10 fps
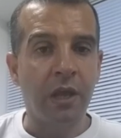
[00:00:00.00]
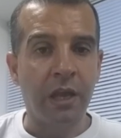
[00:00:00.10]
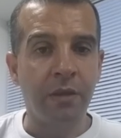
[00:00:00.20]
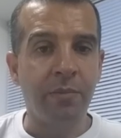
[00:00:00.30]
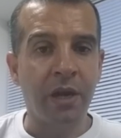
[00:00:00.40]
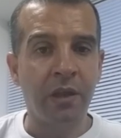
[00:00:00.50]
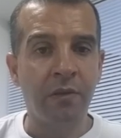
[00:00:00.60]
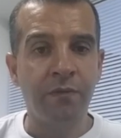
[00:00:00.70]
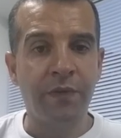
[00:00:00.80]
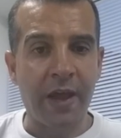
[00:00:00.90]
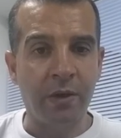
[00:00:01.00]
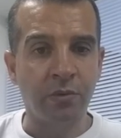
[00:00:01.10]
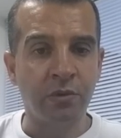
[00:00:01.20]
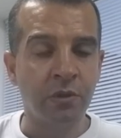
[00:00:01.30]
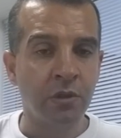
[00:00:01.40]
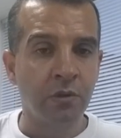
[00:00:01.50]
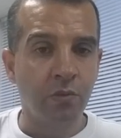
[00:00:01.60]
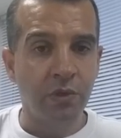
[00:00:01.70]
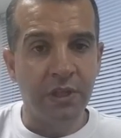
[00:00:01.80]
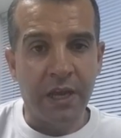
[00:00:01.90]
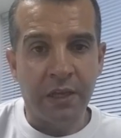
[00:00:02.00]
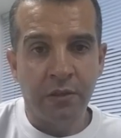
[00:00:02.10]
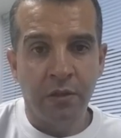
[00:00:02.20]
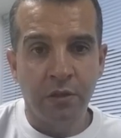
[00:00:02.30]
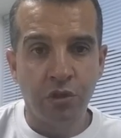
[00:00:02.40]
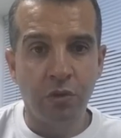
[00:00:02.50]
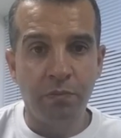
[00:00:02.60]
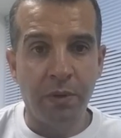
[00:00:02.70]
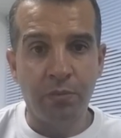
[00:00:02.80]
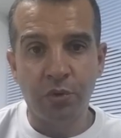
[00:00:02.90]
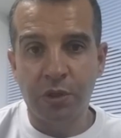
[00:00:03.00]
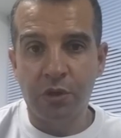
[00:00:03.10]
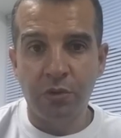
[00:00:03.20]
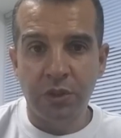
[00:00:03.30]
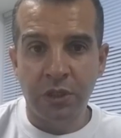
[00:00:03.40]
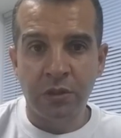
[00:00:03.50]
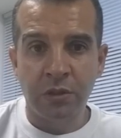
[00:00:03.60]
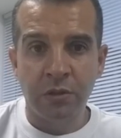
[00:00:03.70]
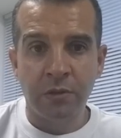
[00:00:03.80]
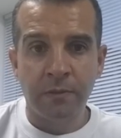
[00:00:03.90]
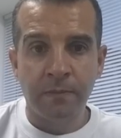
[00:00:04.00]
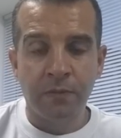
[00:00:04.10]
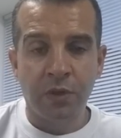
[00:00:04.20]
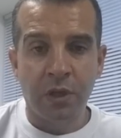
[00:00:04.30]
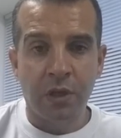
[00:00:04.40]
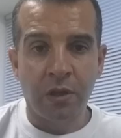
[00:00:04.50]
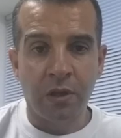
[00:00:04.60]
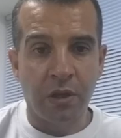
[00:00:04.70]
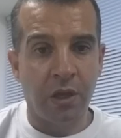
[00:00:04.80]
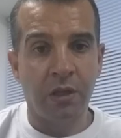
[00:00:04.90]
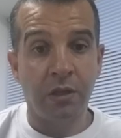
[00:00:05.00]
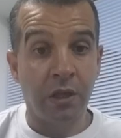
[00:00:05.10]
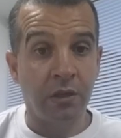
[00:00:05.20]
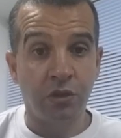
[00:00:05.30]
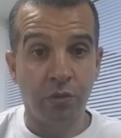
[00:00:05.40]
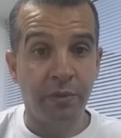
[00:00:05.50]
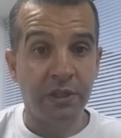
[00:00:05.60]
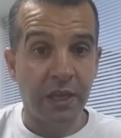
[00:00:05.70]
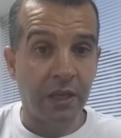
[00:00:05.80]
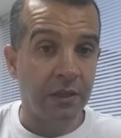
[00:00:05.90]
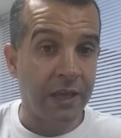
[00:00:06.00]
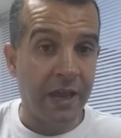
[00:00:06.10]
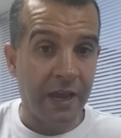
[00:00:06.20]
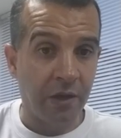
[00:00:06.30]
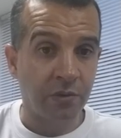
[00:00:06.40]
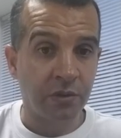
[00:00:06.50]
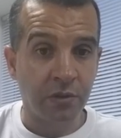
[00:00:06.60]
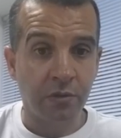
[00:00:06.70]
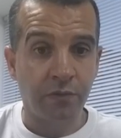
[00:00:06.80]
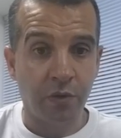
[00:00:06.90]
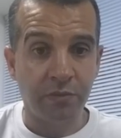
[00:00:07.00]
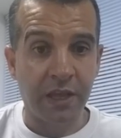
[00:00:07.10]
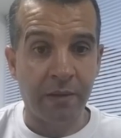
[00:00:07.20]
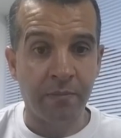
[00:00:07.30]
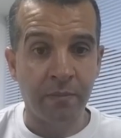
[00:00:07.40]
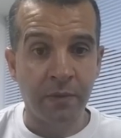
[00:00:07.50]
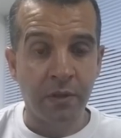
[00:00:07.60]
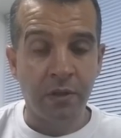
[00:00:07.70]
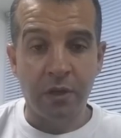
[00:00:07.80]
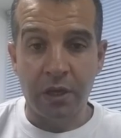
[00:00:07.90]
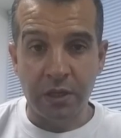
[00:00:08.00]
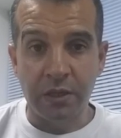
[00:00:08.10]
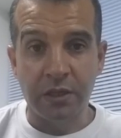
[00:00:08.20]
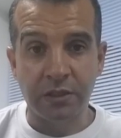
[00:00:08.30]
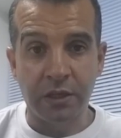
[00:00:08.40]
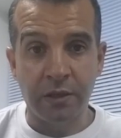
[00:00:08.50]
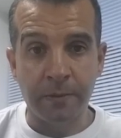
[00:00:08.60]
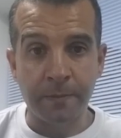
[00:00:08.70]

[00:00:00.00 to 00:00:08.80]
Anybody found with that should be prosecuted, and then should be taken that out from them, and then that's it.